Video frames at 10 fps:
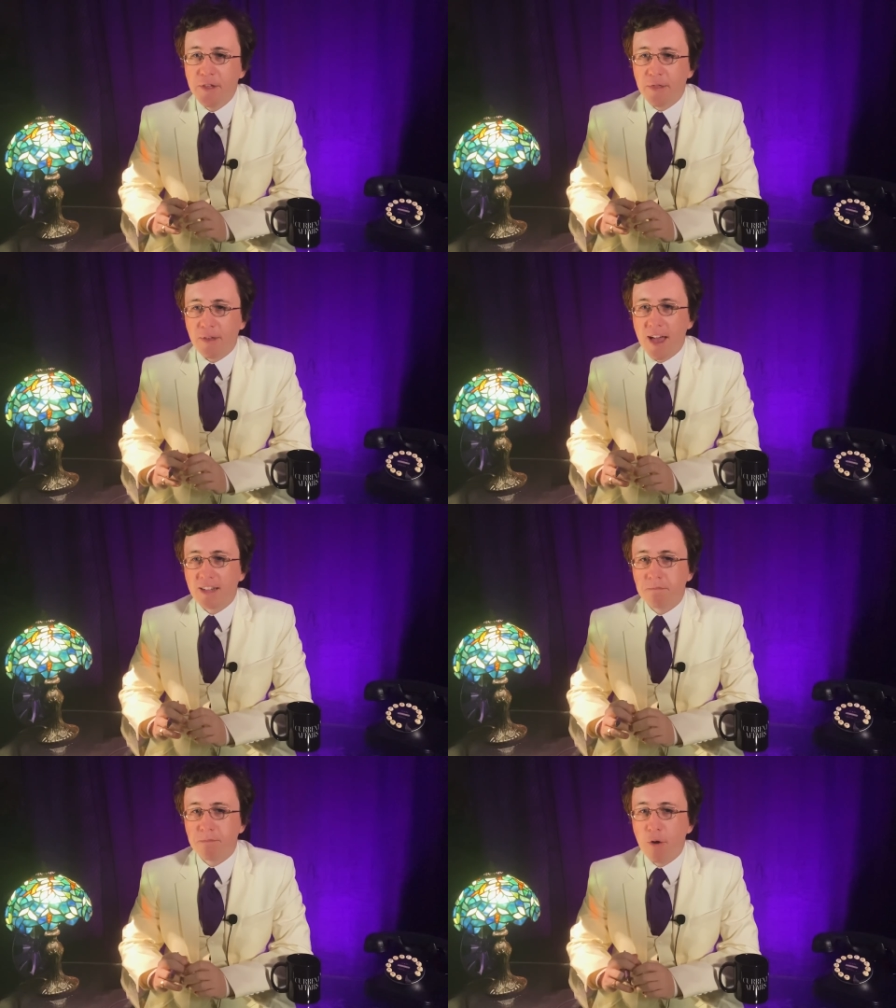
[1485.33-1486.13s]

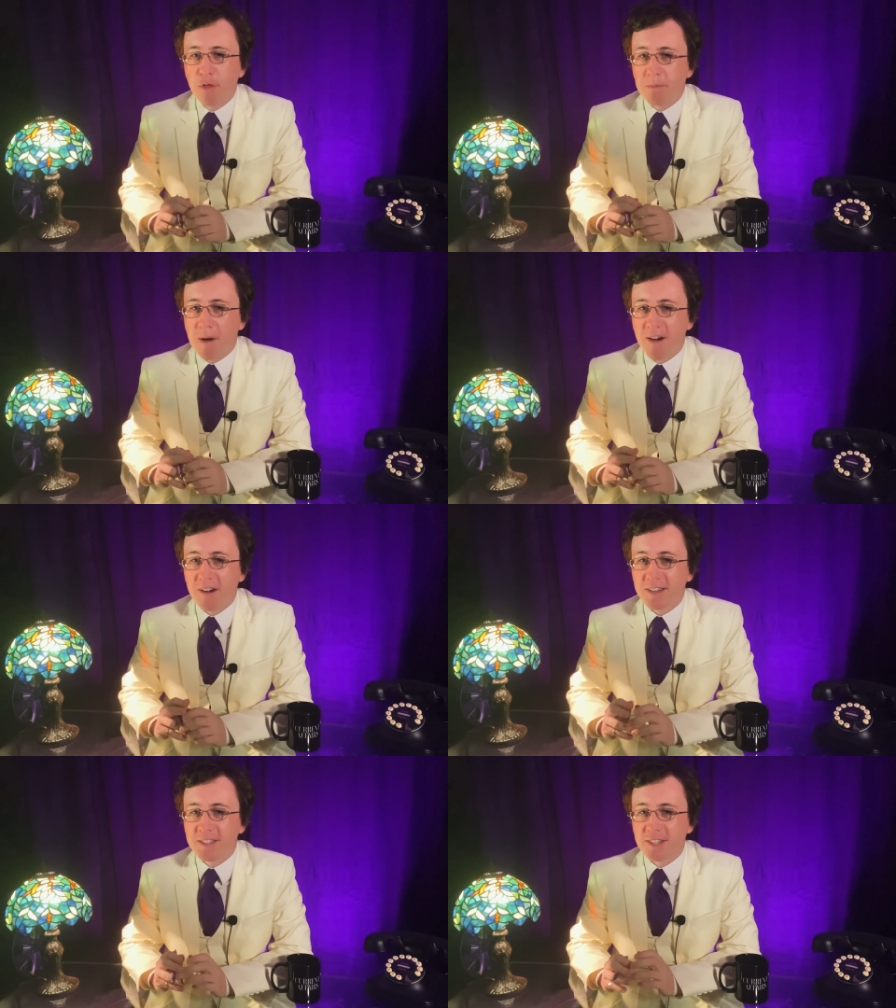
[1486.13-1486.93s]
that both
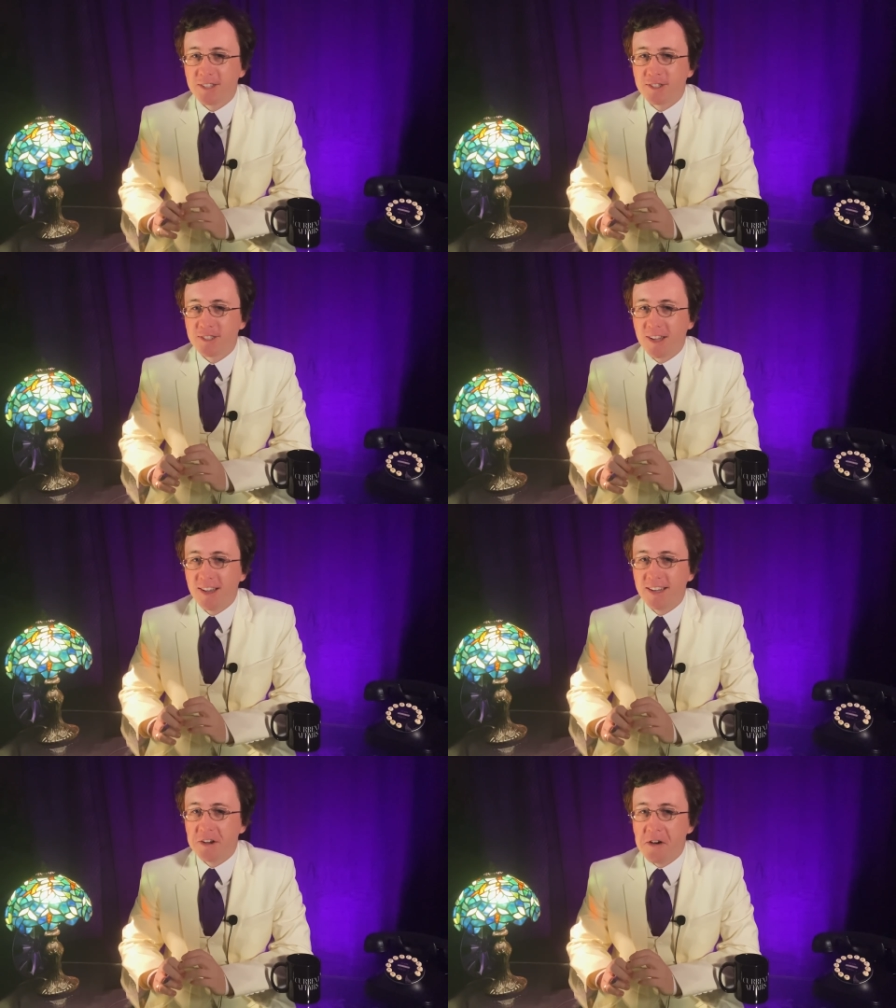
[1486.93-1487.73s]
parties had
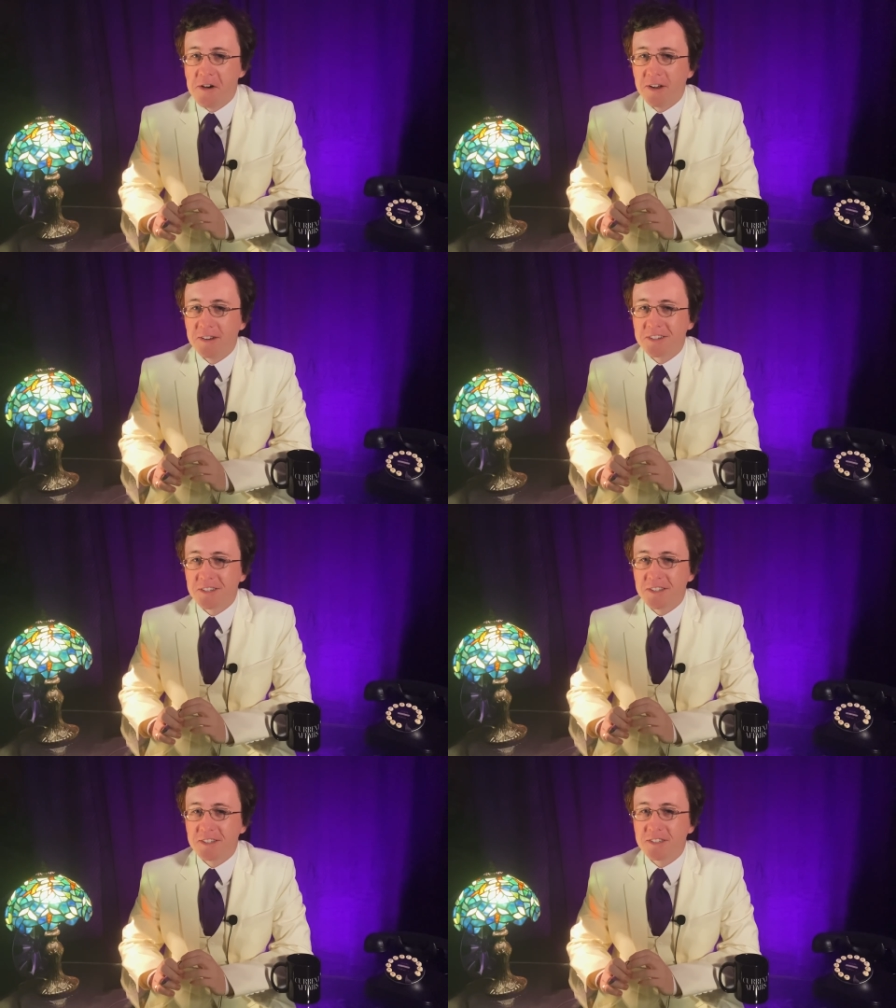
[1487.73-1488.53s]
signed on
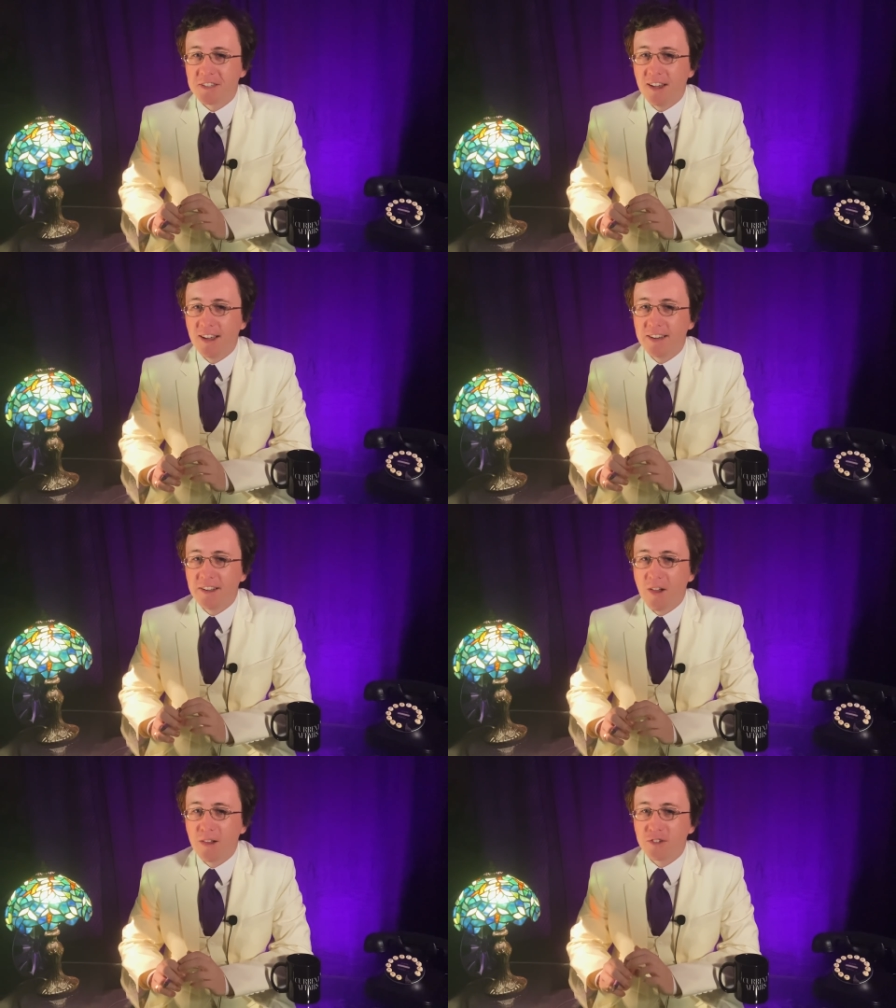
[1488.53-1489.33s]
to this
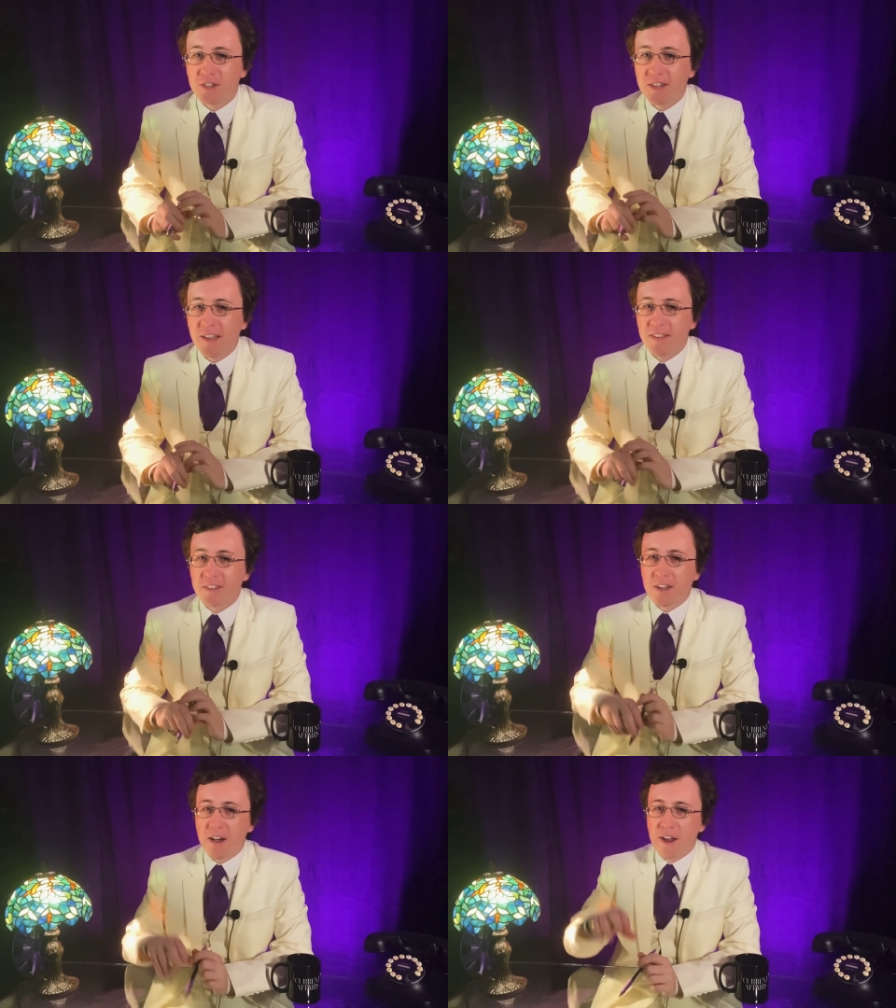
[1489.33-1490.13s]
ideology and
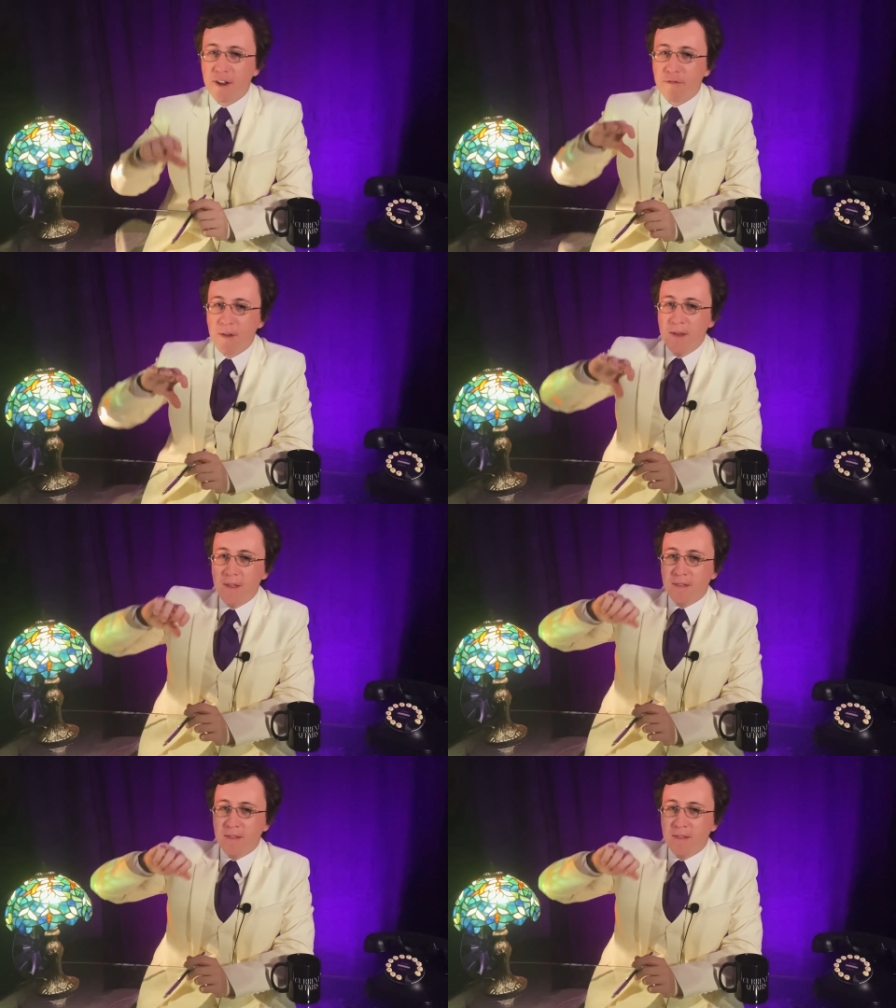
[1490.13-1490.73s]
this kind of